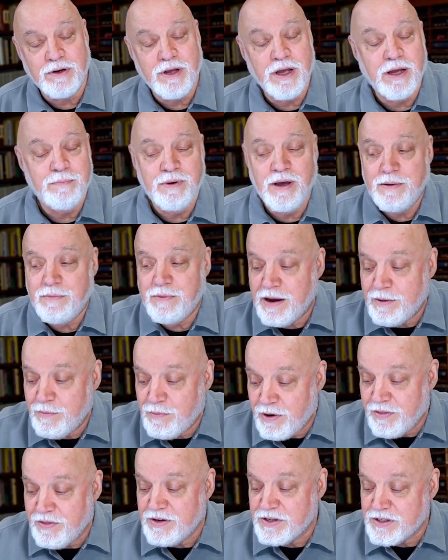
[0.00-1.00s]
Okay. Maybe I'm
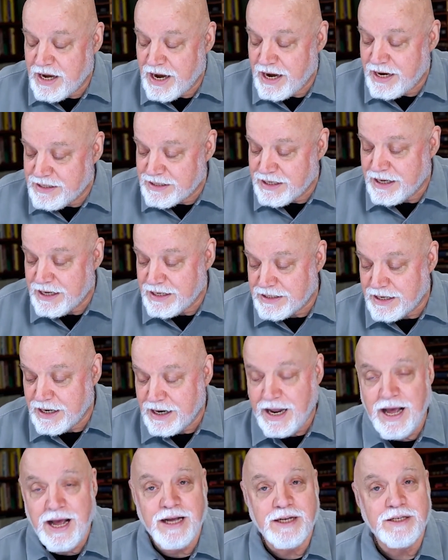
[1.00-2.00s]
one of these guys that gets it
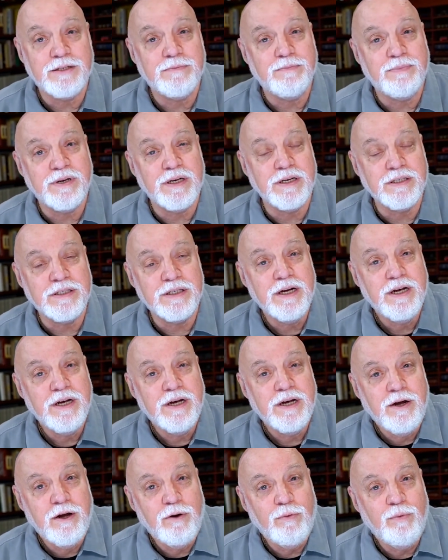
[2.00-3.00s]
last because
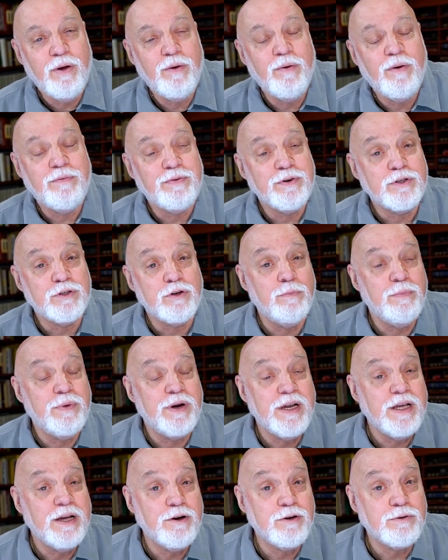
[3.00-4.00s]
we went for so
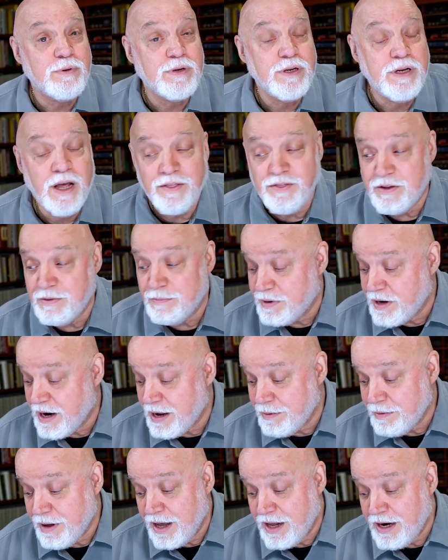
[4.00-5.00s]
many years with nothing. But
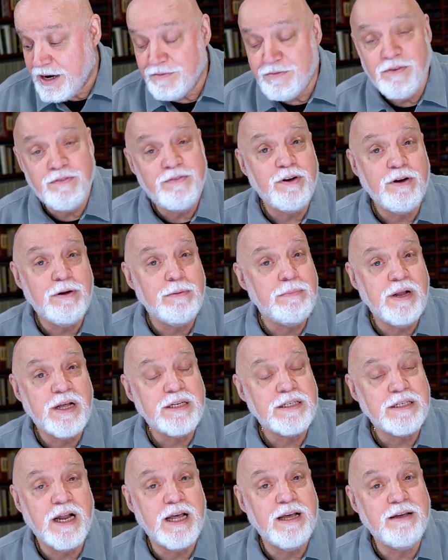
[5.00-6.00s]
I, I live a very
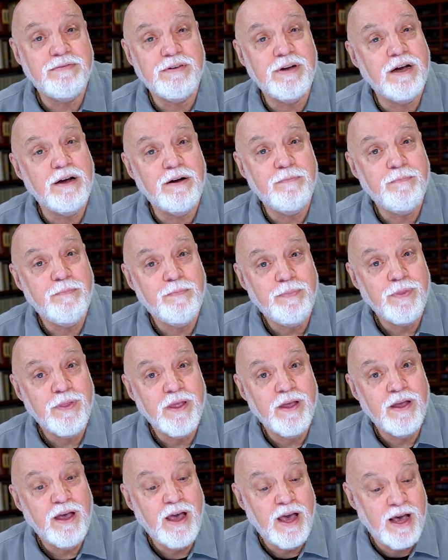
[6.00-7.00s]
blessed life now
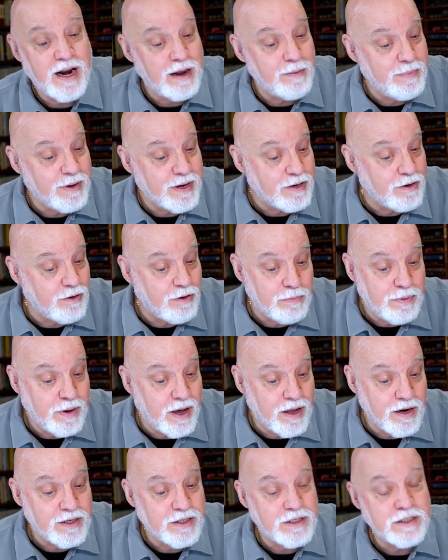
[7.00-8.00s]
and I make no
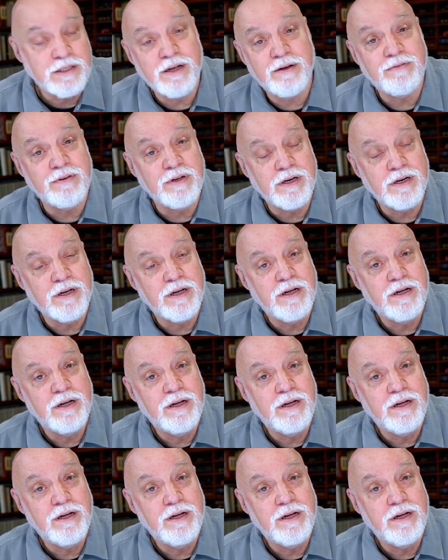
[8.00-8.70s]
apologies of it.